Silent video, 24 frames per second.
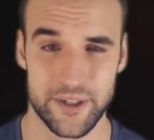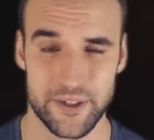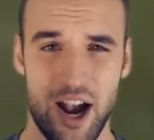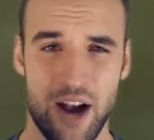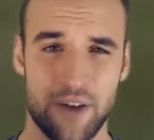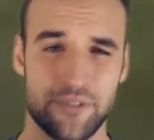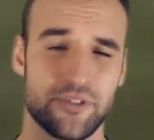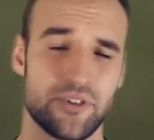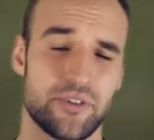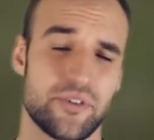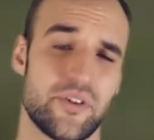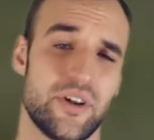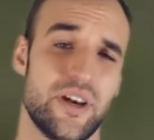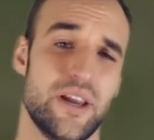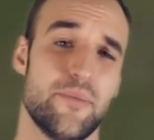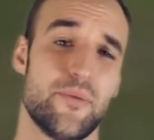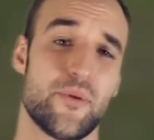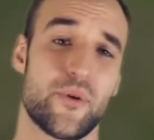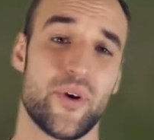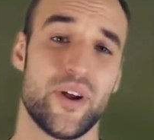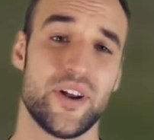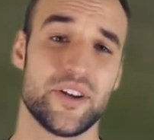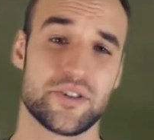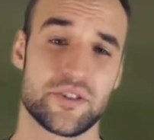After the
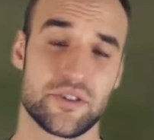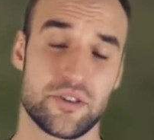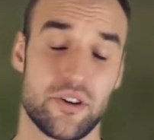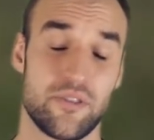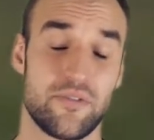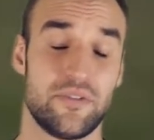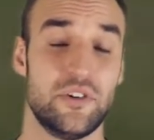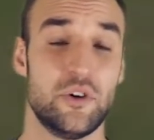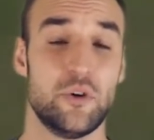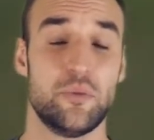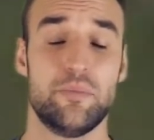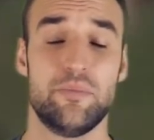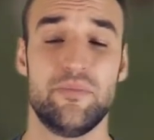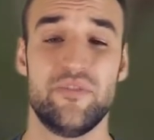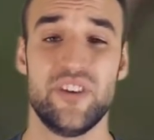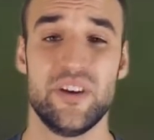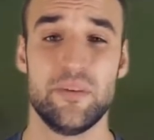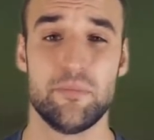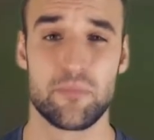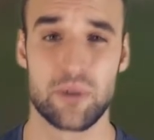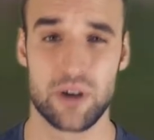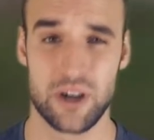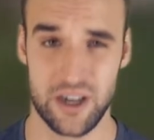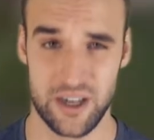liberation of
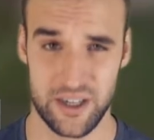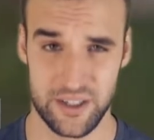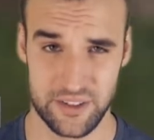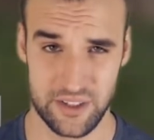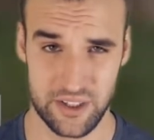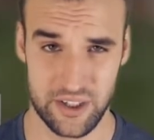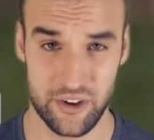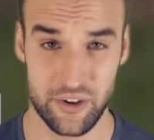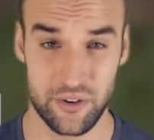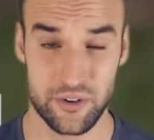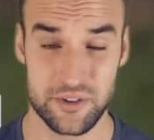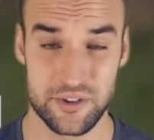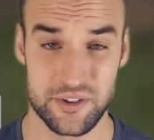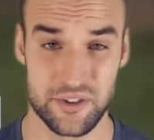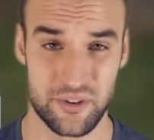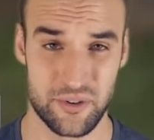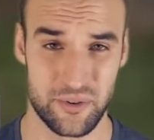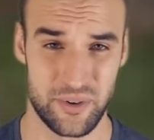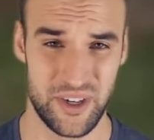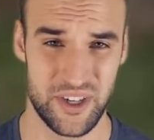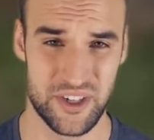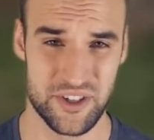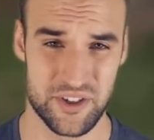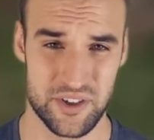Lyubimka in the Kherson
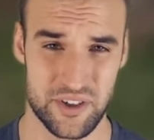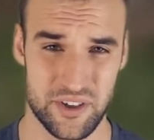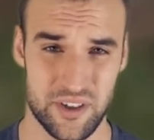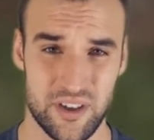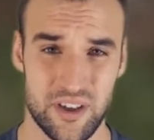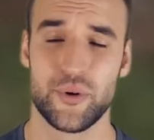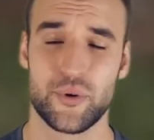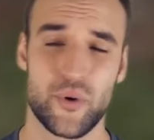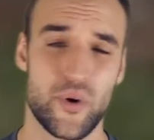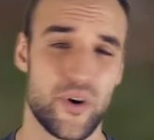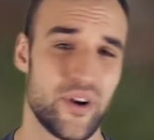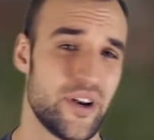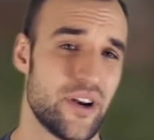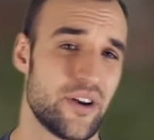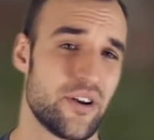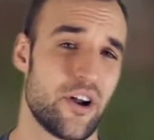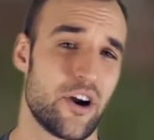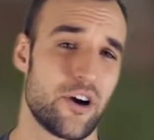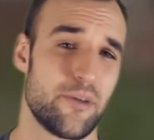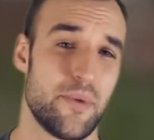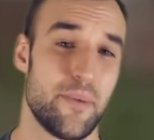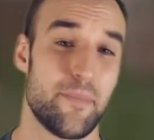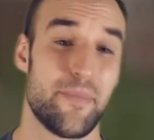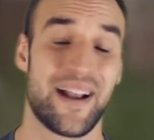region, the Ukrainian
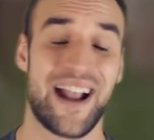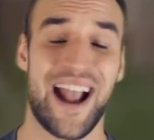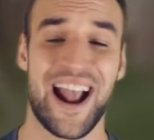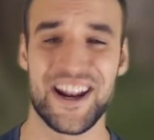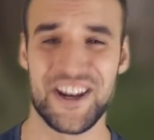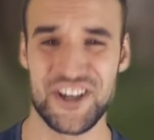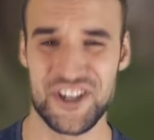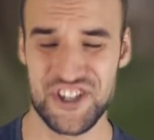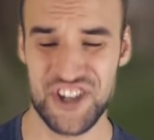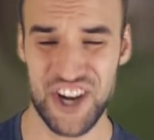army began